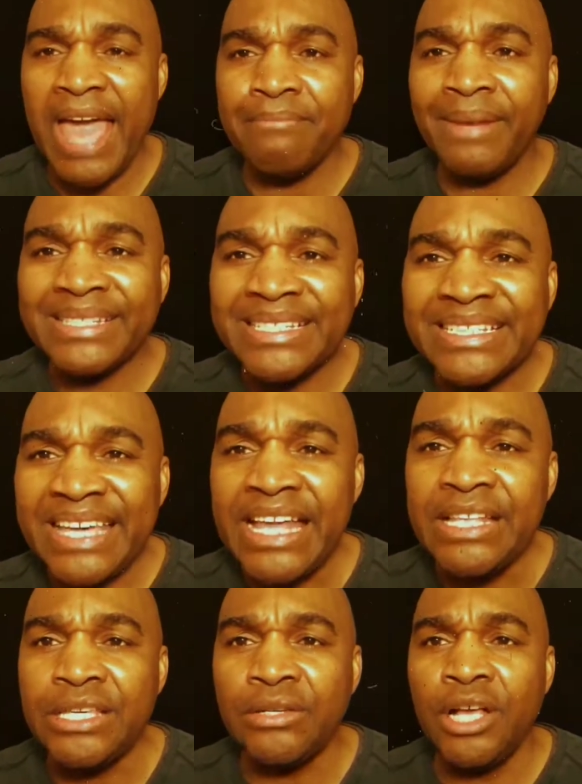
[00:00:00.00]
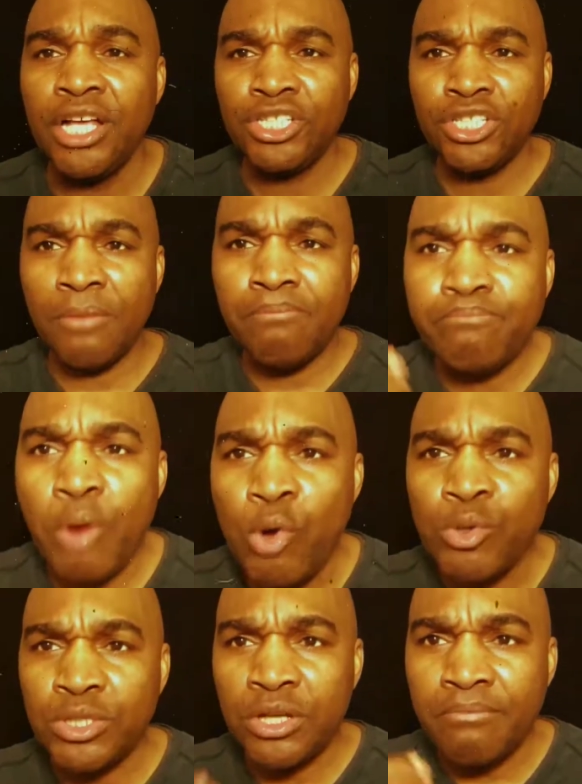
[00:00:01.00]
and my schedule
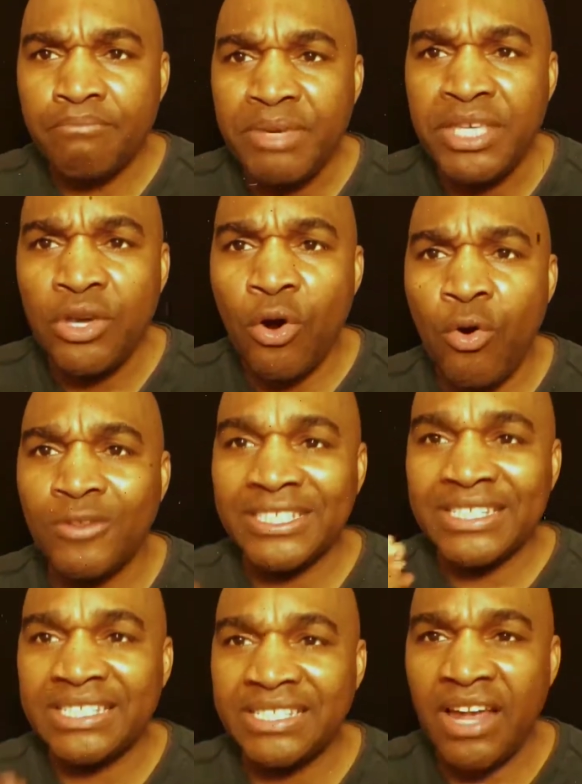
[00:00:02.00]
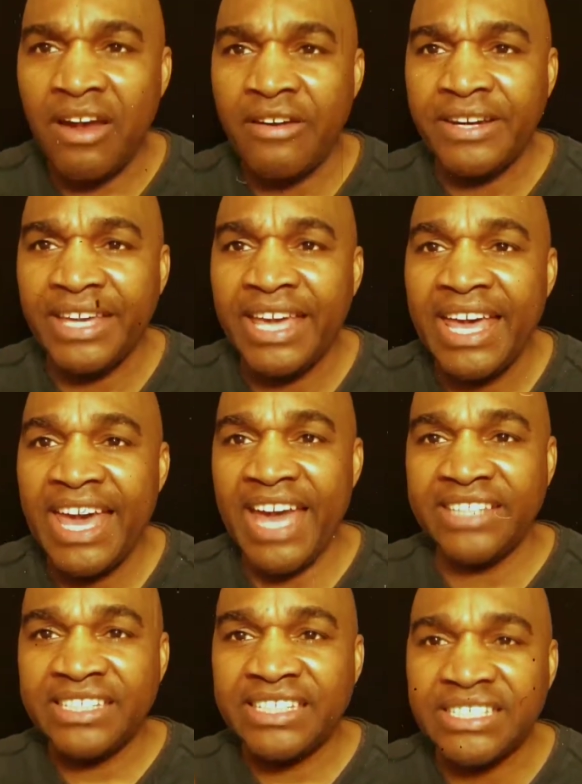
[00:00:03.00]
supposed to be on Saturday
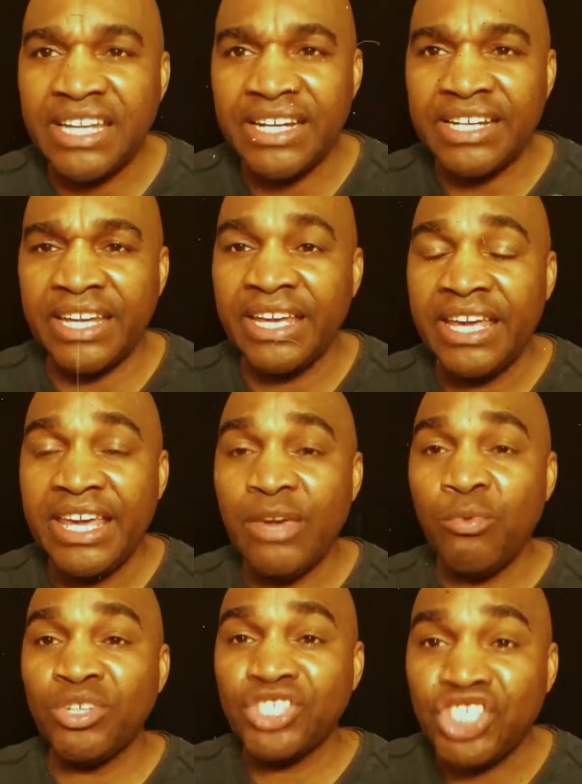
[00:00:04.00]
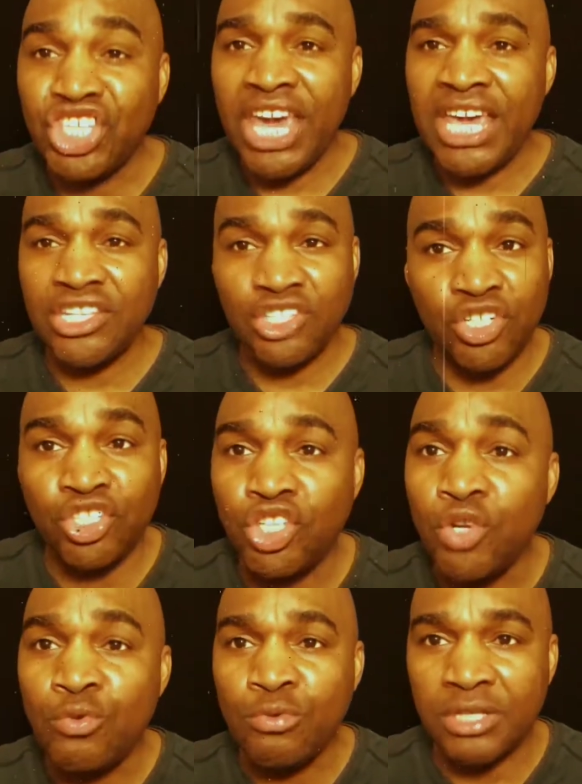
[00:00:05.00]
and Sunday. It was changed to
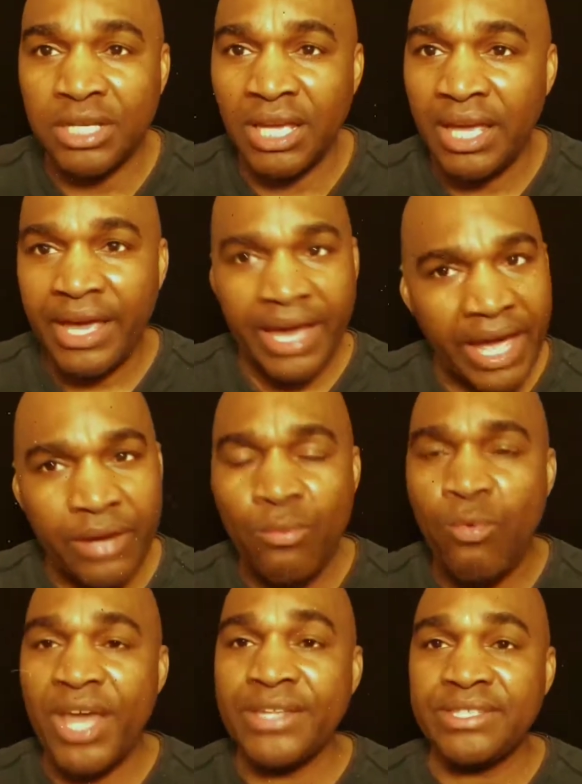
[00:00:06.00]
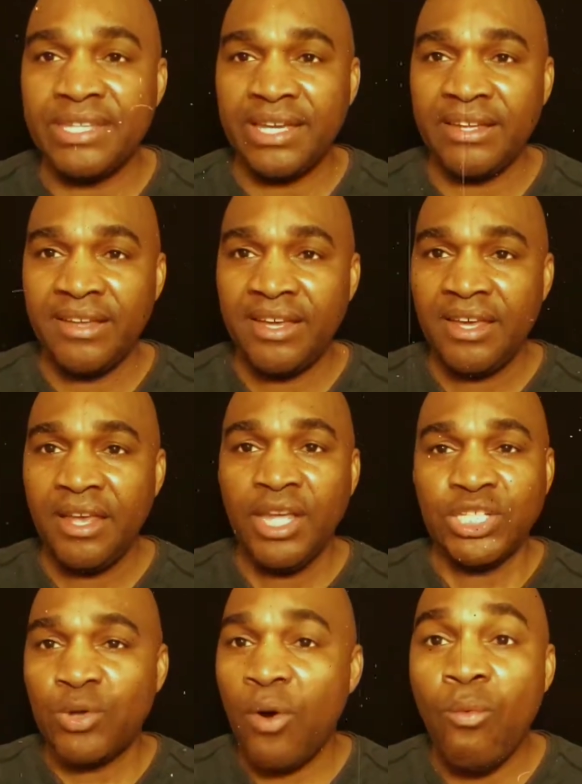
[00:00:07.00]
Tuesday and Wednesday.
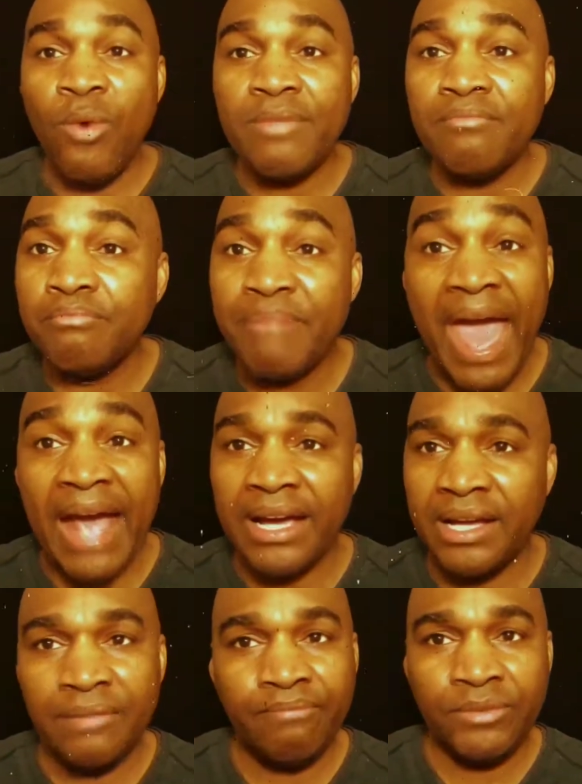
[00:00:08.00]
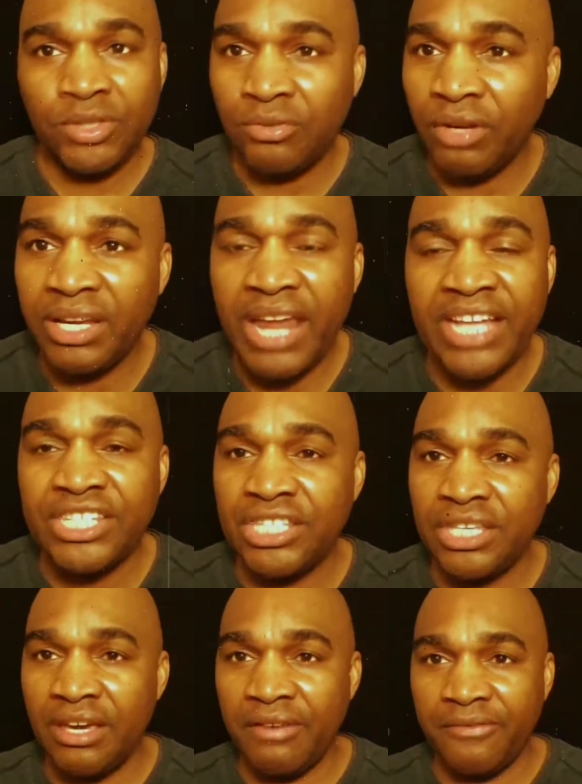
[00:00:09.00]
So I went back to the night
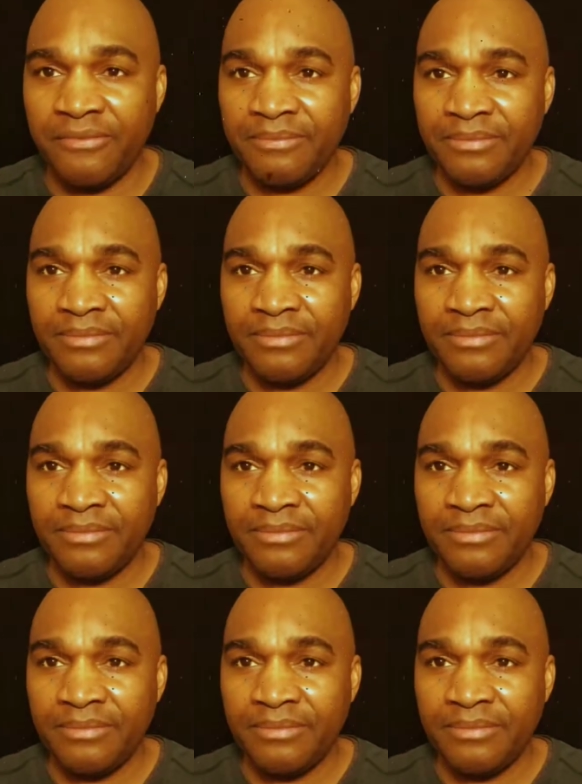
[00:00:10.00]
shift.